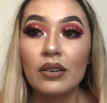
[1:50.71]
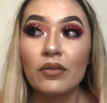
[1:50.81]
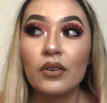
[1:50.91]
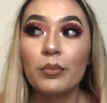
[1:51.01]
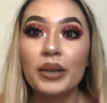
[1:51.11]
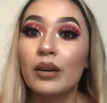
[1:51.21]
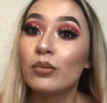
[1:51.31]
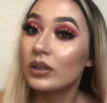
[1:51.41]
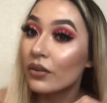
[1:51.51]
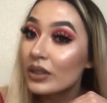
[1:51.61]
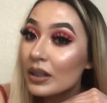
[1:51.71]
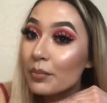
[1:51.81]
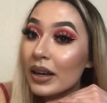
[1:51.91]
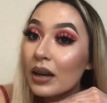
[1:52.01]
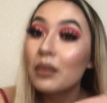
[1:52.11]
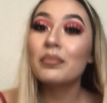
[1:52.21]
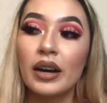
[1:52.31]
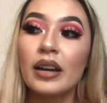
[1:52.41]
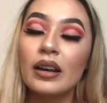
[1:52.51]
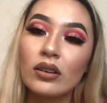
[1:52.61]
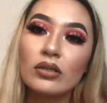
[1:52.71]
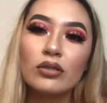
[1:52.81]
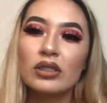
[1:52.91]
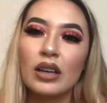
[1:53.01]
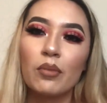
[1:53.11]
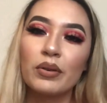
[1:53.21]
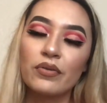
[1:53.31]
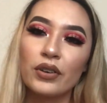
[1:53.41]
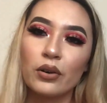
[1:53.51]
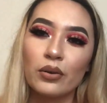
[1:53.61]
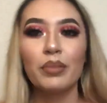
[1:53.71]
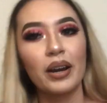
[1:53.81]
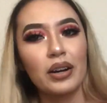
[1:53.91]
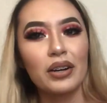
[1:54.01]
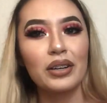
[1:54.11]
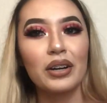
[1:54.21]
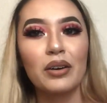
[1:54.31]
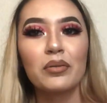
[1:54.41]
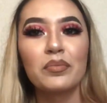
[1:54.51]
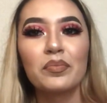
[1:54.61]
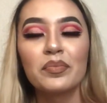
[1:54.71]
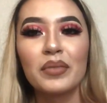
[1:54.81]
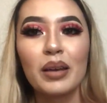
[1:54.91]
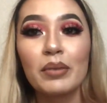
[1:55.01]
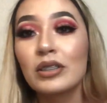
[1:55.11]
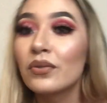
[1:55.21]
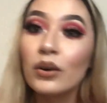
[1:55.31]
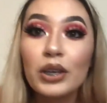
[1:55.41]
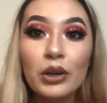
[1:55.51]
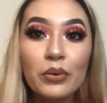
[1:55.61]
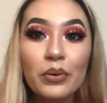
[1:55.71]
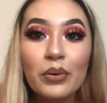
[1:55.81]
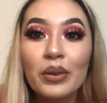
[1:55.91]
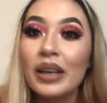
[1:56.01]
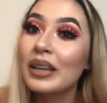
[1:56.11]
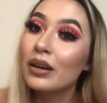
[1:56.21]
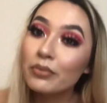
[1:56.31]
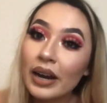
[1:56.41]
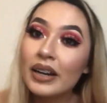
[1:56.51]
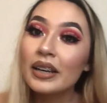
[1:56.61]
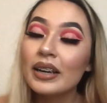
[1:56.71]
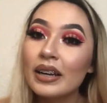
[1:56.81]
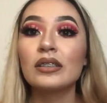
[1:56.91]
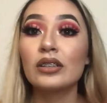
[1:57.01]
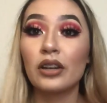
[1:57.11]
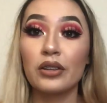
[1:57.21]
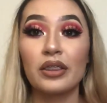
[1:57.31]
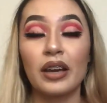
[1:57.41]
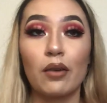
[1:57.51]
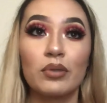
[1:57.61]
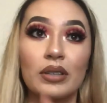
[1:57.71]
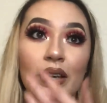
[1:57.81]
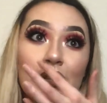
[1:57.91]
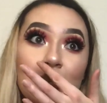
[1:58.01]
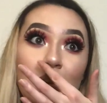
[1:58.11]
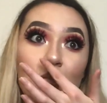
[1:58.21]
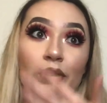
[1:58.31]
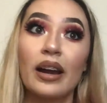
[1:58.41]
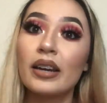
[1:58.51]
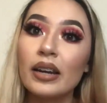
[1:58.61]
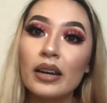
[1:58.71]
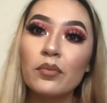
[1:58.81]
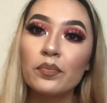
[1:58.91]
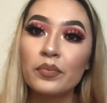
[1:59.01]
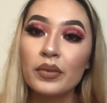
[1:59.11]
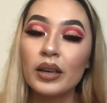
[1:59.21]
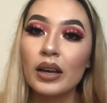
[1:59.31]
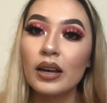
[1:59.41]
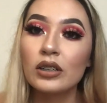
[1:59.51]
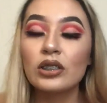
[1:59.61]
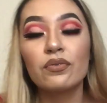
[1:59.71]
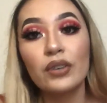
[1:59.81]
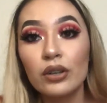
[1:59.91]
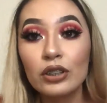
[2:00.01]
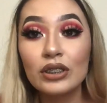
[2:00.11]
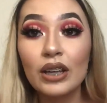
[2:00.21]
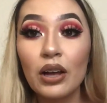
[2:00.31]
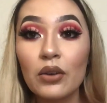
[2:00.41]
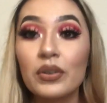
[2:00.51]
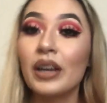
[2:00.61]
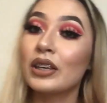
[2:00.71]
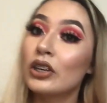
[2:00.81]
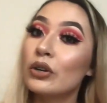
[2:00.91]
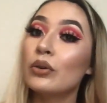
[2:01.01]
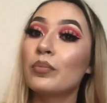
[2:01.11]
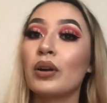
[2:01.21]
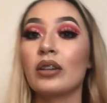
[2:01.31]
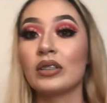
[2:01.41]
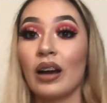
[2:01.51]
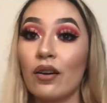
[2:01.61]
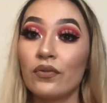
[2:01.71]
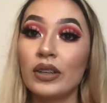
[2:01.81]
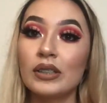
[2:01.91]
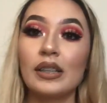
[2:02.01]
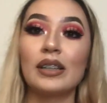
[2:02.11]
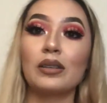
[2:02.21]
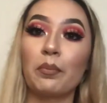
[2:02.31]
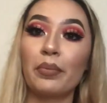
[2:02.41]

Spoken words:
For me, it was obviously makeup, and it also just helped me feel better, you know? It makes you feel cute. Like, get ready. That's another thing I would say, is get ready. Just feel yourself, get cute, put on some outfits, take some